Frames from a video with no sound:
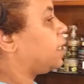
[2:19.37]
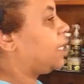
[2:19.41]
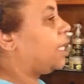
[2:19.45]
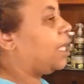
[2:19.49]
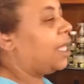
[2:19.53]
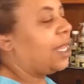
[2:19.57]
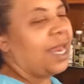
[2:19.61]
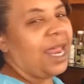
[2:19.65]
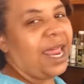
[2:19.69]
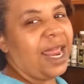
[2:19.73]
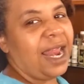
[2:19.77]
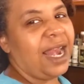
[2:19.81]

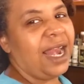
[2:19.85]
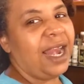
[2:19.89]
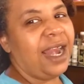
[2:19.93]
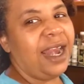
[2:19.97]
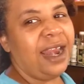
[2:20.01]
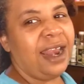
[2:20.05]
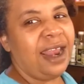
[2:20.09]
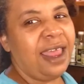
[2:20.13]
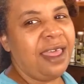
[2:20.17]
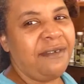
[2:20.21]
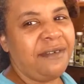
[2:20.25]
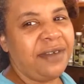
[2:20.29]
And I
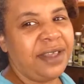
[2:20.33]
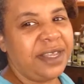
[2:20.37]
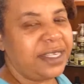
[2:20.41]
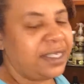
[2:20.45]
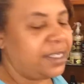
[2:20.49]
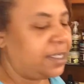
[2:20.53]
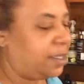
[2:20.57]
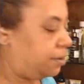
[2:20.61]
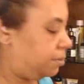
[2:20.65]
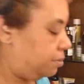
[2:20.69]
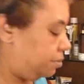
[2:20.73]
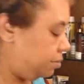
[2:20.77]
love
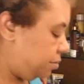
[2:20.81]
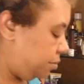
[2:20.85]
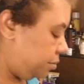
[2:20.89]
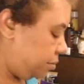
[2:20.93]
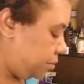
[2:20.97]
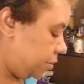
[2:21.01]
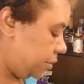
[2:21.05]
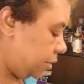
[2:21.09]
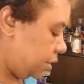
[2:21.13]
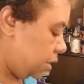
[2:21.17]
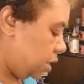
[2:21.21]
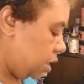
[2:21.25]
it.
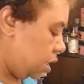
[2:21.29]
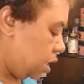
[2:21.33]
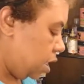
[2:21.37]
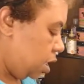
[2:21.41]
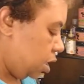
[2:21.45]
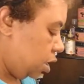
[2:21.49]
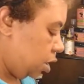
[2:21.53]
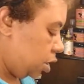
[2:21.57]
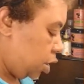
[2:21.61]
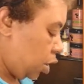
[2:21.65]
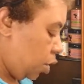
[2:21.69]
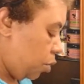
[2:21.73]

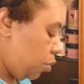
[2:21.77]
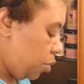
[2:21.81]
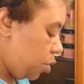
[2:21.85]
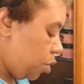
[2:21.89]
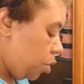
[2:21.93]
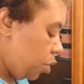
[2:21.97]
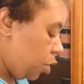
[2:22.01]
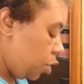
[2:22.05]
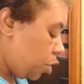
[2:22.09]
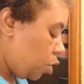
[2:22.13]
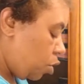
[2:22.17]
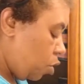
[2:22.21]
So we're
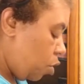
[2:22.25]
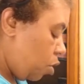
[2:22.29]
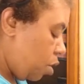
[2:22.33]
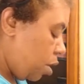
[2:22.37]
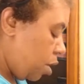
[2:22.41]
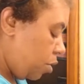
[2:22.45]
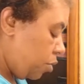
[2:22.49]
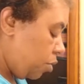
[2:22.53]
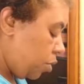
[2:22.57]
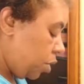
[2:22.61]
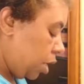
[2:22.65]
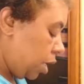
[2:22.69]
going to go
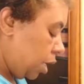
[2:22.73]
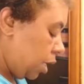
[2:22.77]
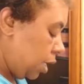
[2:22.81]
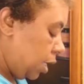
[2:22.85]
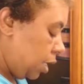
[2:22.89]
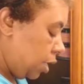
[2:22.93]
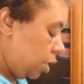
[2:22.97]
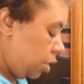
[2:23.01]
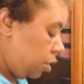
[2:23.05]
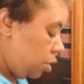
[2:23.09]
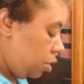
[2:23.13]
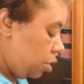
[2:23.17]
in with a
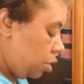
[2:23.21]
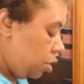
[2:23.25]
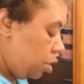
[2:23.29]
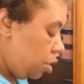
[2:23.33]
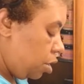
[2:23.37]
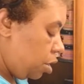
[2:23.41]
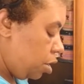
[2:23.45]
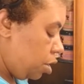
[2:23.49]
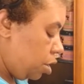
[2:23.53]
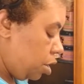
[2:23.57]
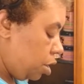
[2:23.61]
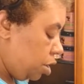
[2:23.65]
little
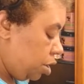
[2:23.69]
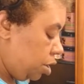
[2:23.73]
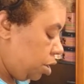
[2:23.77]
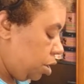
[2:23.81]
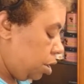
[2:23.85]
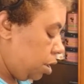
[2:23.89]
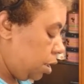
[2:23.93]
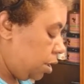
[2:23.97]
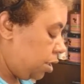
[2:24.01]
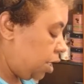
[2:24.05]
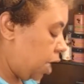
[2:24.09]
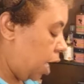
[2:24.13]

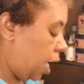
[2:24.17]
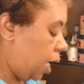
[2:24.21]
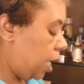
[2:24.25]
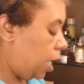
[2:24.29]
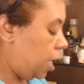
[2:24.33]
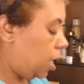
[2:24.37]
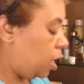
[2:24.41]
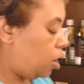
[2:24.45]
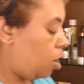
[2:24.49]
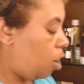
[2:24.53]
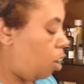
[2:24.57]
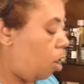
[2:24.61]

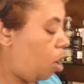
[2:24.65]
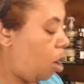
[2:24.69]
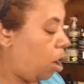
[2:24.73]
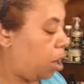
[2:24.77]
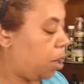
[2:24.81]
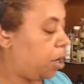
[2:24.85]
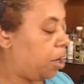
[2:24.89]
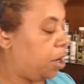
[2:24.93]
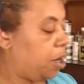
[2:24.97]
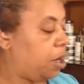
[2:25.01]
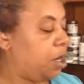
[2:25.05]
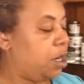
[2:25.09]
Jane
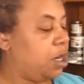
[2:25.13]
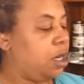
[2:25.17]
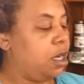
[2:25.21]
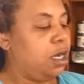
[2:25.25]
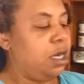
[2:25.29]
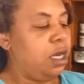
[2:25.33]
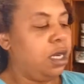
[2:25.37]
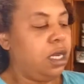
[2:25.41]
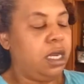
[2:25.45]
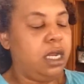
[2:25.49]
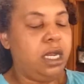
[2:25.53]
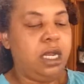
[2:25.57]
Carter
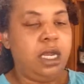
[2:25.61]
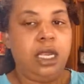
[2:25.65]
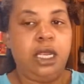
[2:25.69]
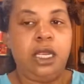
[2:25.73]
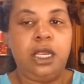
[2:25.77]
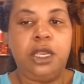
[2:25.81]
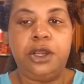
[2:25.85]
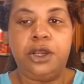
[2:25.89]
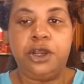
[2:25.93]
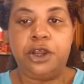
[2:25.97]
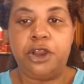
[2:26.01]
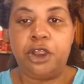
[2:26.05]

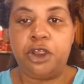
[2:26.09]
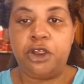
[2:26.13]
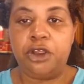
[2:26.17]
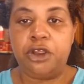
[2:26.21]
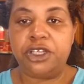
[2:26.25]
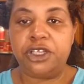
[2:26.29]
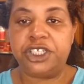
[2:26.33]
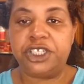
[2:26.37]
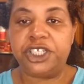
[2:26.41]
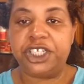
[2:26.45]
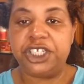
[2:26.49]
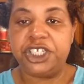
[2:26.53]

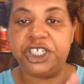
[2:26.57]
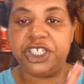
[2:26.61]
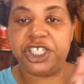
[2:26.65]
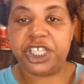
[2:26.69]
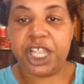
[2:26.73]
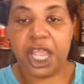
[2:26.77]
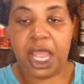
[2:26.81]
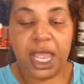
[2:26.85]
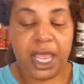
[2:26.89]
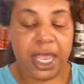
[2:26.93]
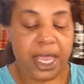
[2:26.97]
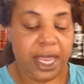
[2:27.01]
Nourish and
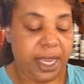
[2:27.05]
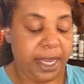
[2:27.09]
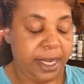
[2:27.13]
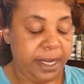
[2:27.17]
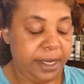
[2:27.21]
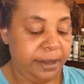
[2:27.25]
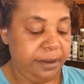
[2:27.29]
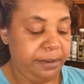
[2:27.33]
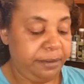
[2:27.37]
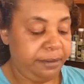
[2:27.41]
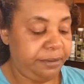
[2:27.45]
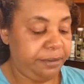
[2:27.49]

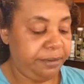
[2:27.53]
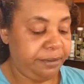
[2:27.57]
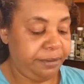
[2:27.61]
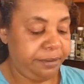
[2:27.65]
Shine.